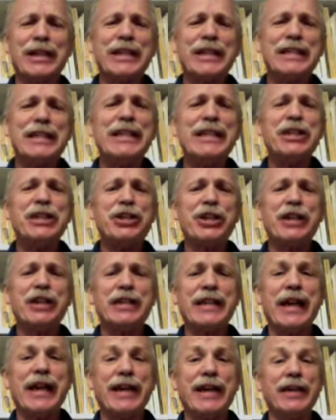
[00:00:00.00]
teaching
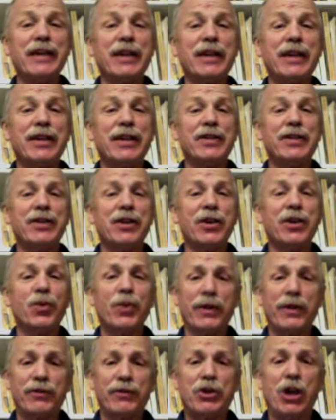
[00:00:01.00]
techniques
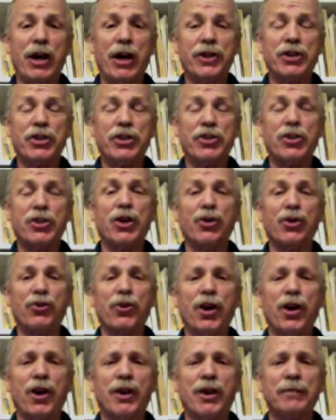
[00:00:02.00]
we've taught you so
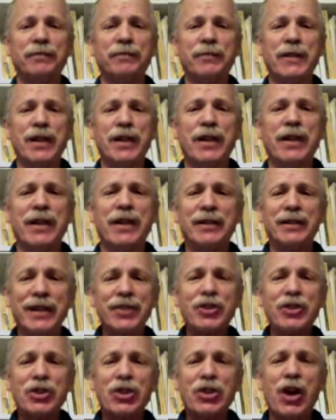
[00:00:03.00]
far.
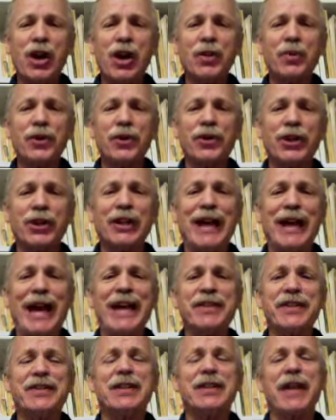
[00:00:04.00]
Let's start with
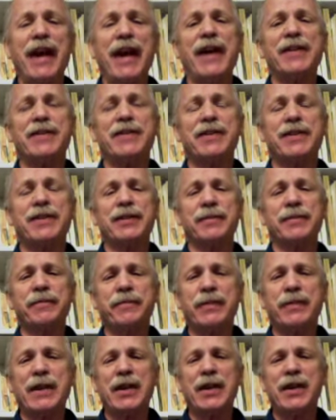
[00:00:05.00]
class yes.
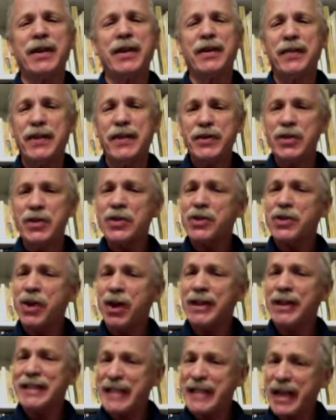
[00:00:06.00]
This is our
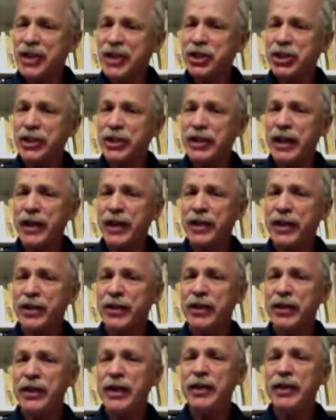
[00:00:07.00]
attention getter,
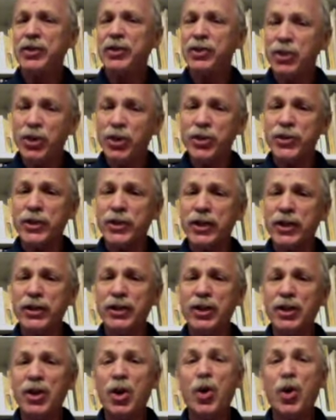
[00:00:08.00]
and you use it
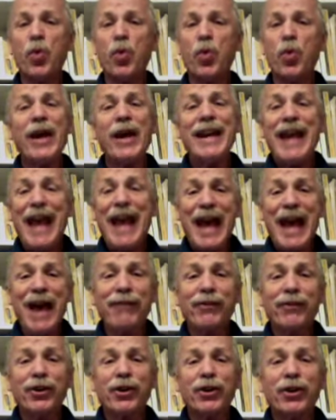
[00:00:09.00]

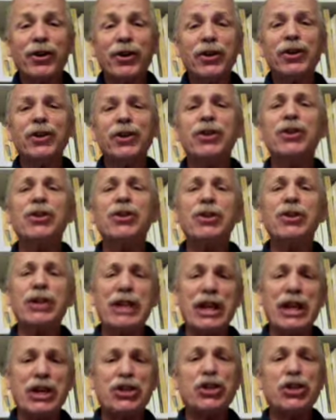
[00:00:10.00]
whenever you
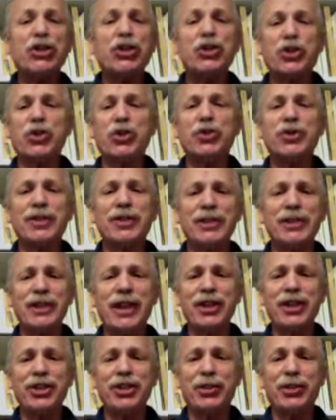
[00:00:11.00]
need your students'
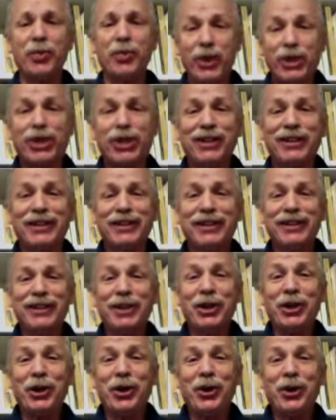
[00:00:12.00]
attention, which
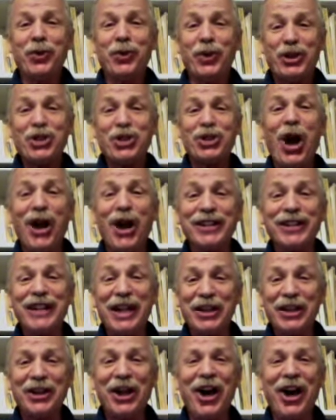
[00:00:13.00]
is all day
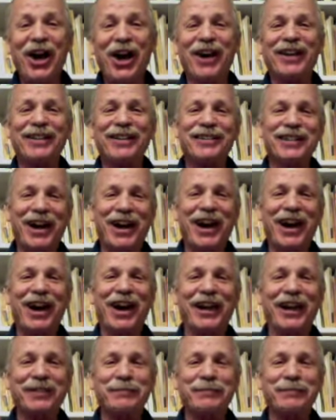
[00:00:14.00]
long. All right.